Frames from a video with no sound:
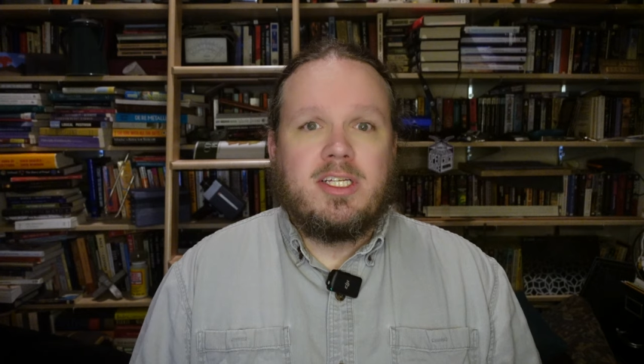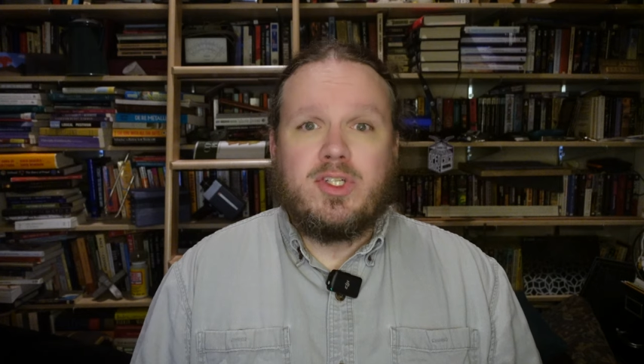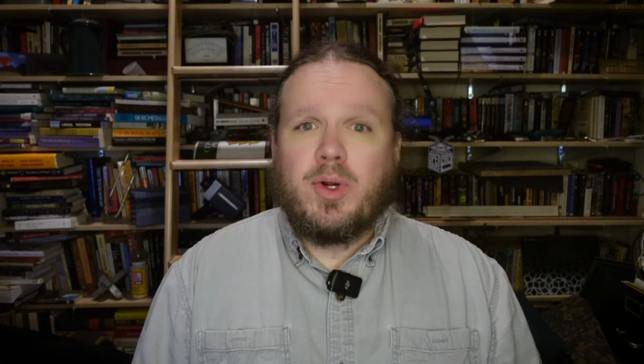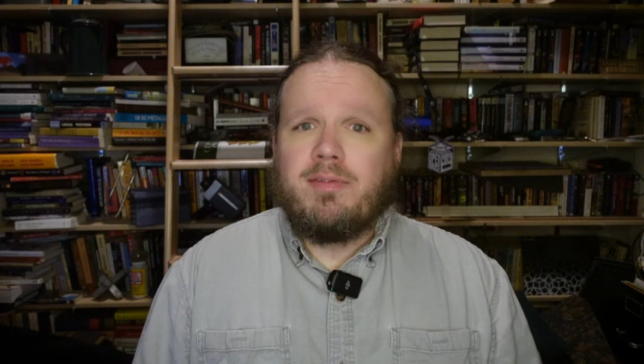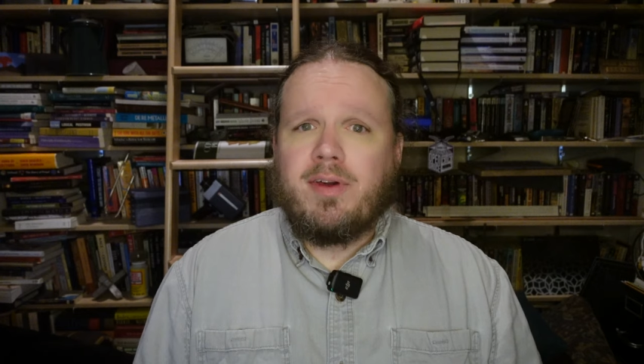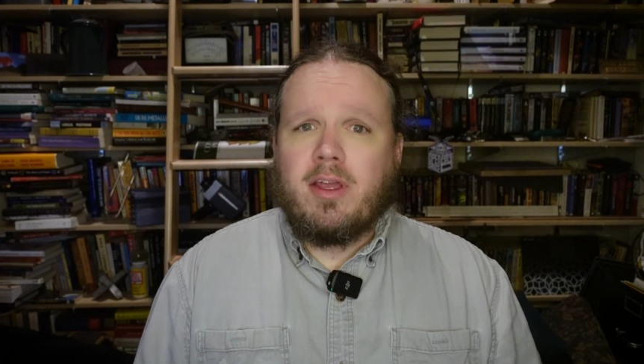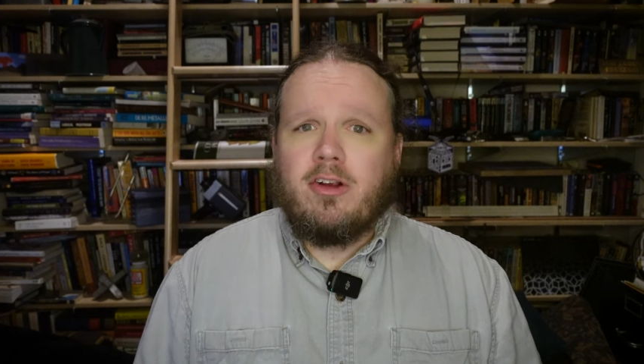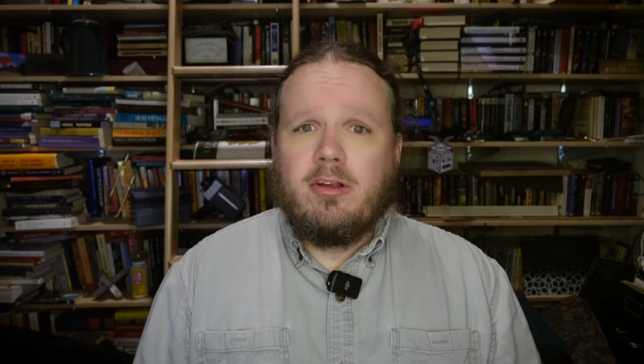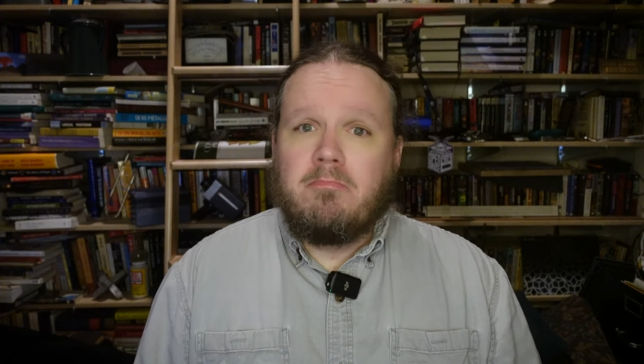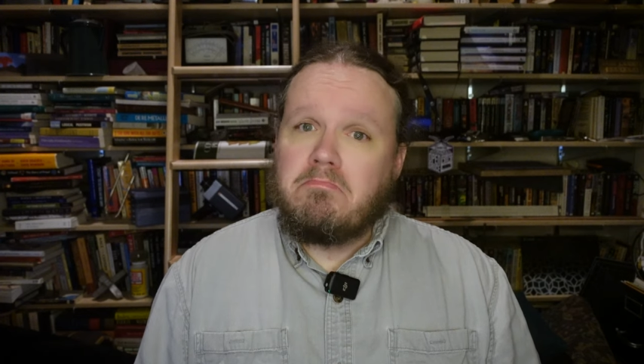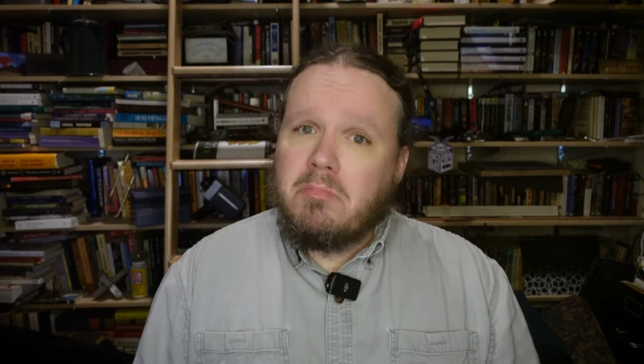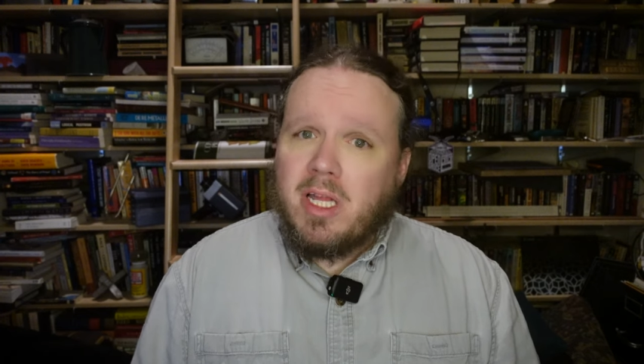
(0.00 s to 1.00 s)
So I figured,
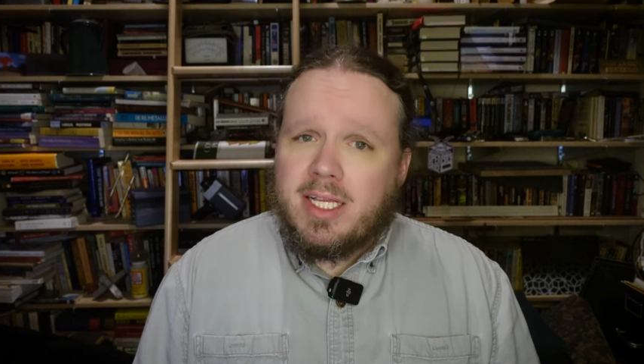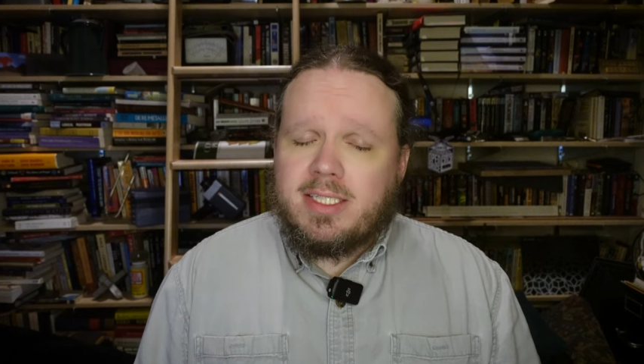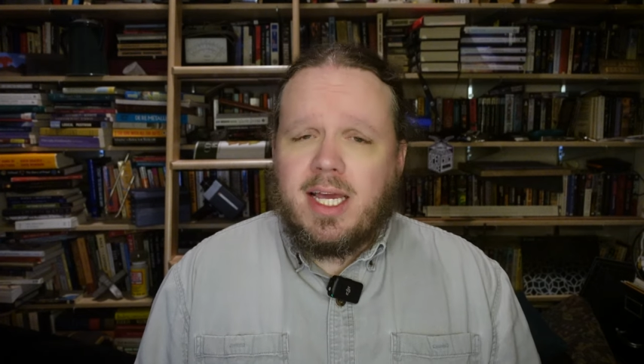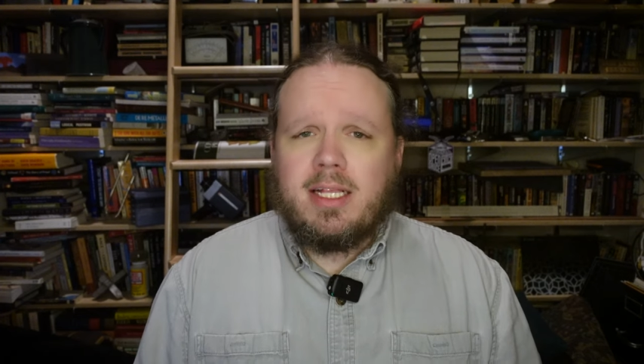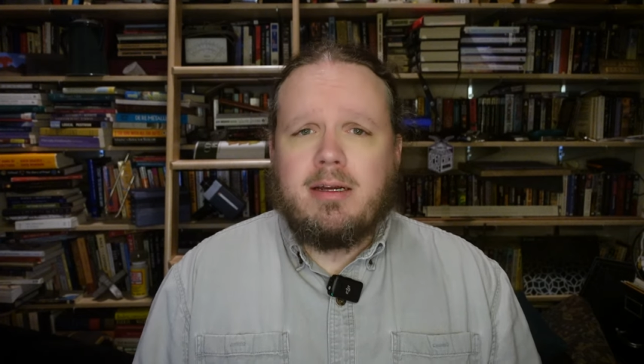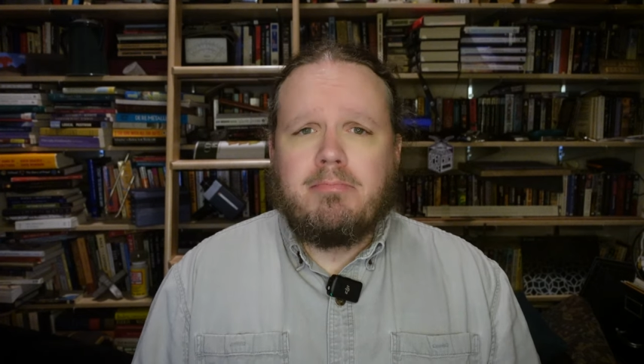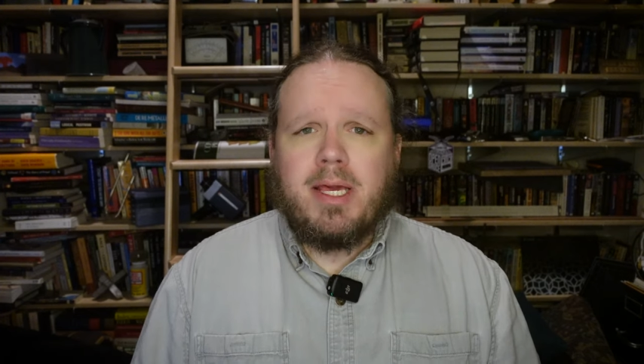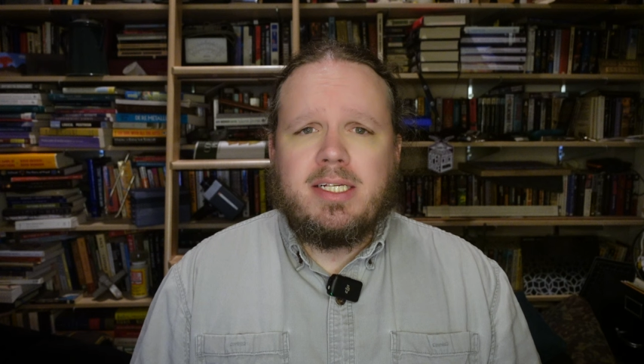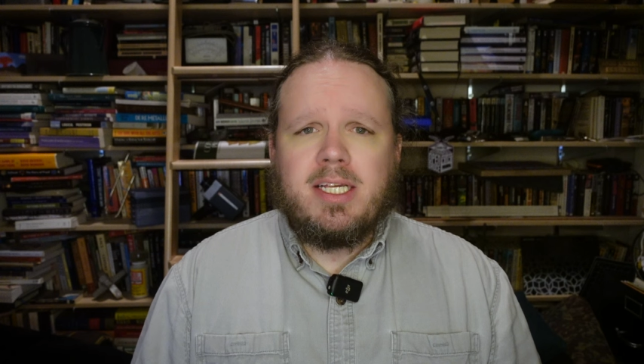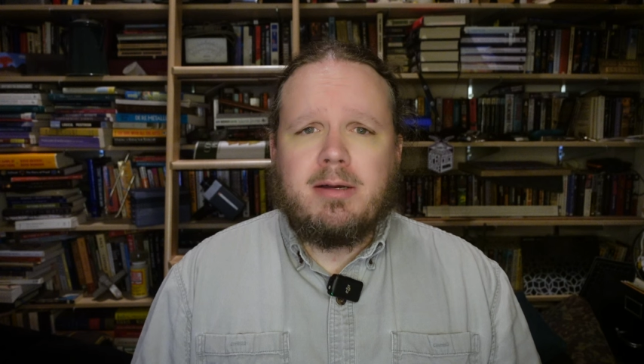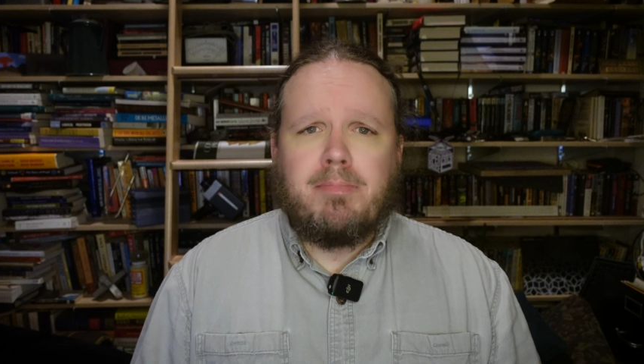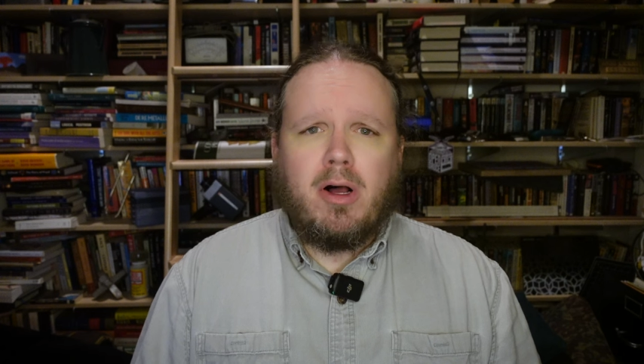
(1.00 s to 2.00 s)
let's add a
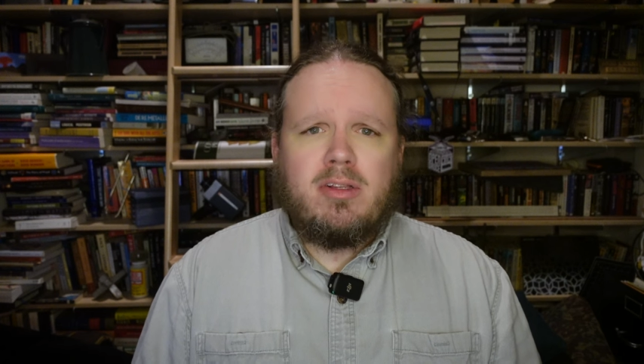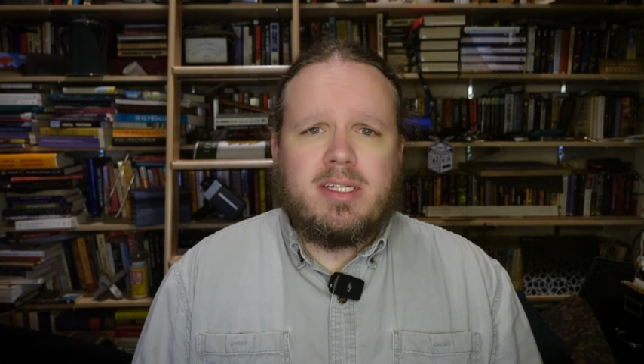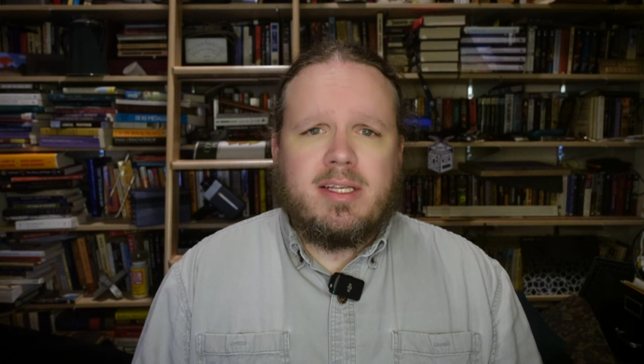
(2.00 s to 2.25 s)
basic ball